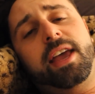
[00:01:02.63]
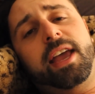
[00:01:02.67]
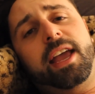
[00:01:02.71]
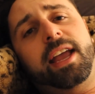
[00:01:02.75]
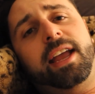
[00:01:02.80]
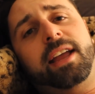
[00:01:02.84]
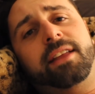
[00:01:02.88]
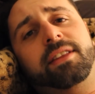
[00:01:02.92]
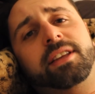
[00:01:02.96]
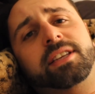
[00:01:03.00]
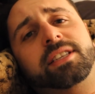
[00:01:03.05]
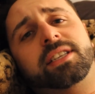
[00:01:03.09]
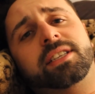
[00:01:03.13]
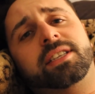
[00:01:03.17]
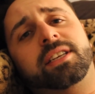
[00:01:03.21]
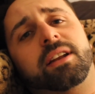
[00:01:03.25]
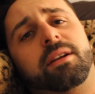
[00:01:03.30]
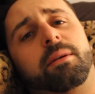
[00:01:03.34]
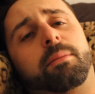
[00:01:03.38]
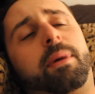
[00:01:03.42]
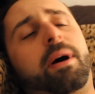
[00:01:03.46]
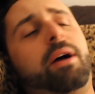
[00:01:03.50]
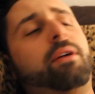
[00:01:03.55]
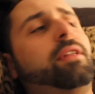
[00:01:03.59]
And this
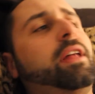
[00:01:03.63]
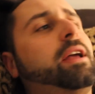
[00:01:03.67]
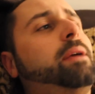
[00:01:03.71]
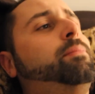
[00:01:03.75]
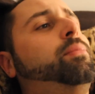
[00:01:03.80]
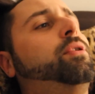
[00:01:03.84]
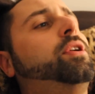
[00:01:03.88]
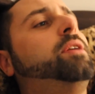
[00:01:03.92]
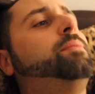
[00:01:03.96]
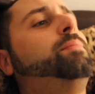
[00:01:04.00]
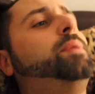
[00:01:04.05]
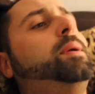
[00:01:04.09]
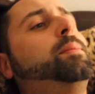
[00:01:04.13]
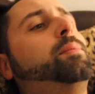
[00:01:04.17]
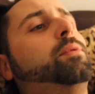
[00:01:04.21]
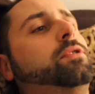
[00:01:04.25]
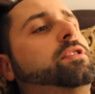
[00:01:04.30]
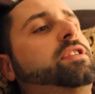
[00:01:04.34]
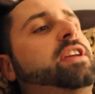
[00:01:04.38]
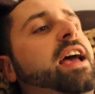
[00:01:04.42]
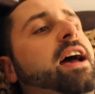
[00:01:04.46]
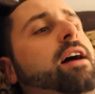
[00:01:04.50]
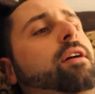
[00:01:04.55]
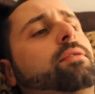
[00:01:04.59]
isn't about like putting people
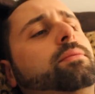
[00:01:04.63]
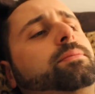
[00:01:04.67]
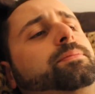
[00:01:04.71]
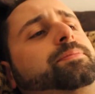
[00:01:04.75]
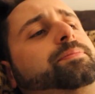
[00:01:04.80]
down,